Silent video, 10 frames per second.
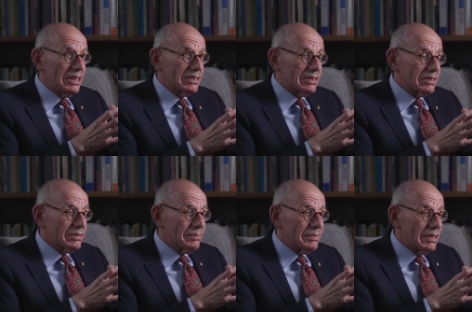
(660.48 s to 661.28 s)

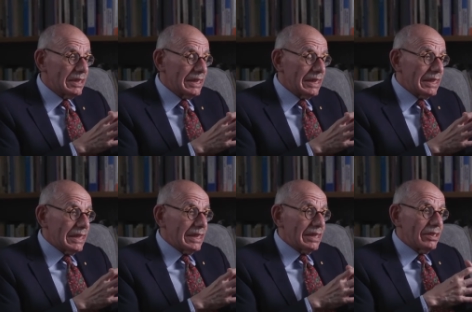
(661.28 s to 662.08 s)
reasons.
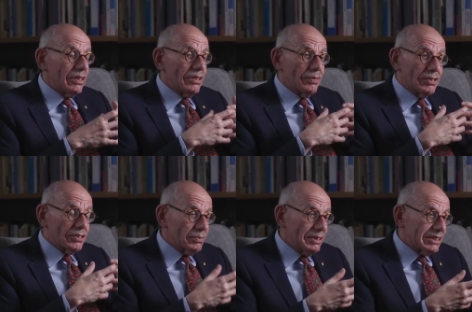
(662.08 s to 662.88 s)
The
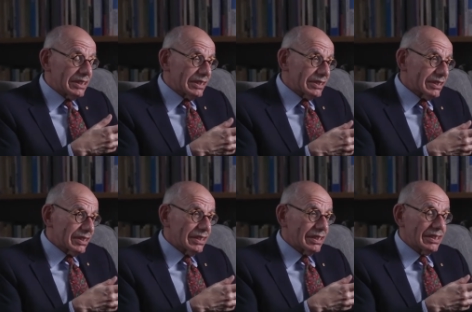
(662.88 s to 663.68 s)
first reason is
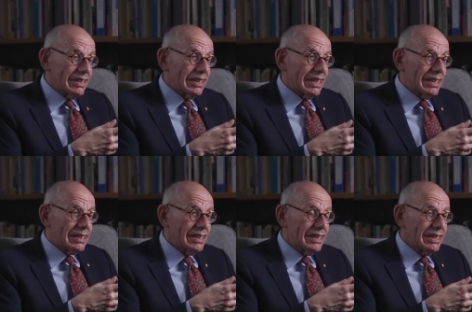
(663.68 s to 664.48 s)

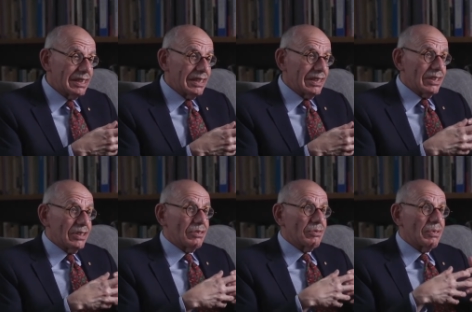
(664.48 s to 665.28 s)
that
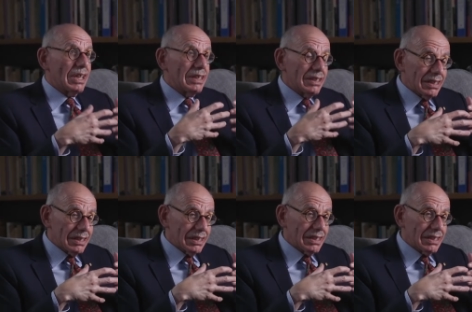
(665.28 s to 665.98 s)
while